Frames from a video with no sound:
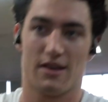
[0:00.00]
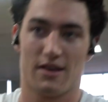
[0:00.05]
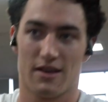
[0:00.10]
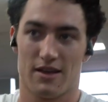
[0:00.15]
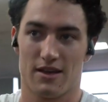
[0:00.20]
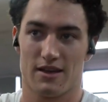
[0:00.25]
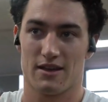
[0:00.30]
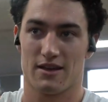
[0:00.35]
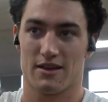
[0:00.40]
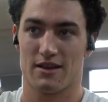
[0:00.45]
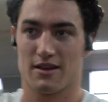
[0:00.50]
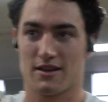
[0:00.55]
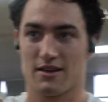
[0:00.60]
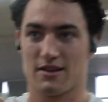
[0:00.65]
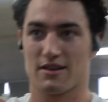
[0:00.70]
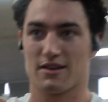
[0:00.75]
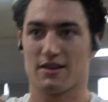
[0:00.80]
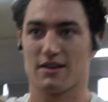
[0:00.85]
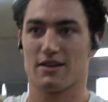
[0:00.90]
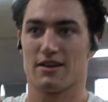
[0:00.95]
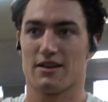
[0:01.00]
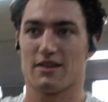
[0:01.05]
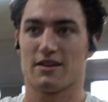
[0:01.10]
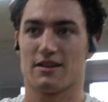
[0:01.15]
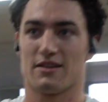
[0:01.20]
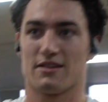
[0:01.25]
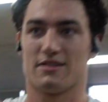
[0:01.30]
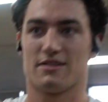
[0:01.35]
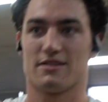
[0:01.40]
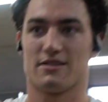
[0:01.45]
pass out on this box,
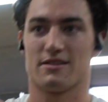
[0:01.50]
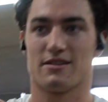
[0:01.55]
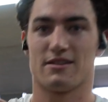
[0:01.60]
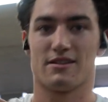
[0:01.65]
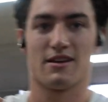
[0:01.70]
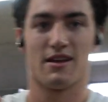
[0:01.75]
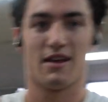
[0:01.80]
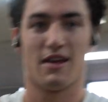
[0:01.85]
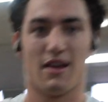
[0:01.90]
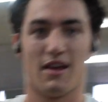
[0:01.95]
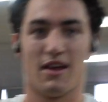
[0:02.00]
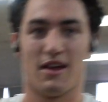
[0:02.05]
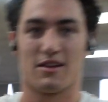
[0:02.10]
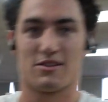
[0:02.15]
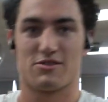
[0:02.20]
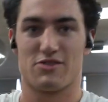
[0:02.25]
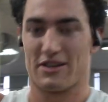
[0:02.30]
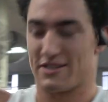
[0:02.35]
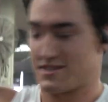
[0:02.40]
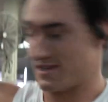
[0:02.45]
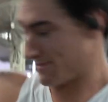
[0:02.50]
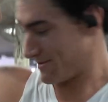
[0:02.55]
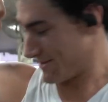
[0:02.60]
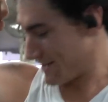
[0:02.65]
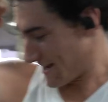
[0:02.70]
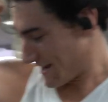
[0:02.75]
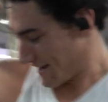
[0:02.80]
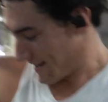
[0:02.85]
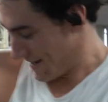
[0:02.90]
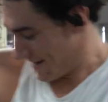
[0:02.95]
but it doesn't matter. Now just keep in
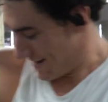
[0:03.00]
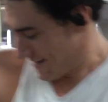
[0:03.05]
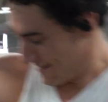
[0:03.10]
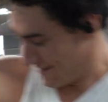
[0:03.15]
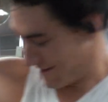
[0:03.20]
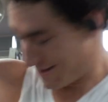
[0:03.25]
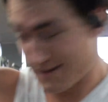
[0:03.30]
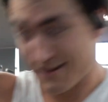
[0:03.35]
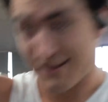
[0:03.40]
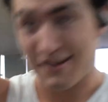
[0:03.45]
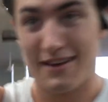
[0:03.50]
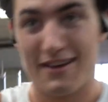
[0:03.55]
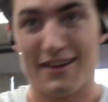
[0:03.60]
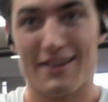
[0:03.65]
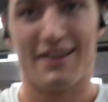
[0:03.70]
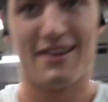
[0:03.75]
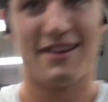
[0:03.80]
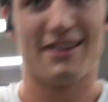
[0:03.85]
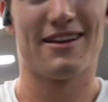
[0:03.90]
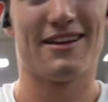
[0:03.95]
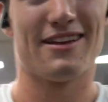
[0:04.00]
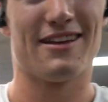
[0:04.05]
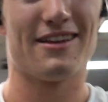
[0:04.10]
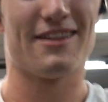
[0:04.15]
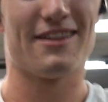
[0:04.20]
mind, we're gonna be doing that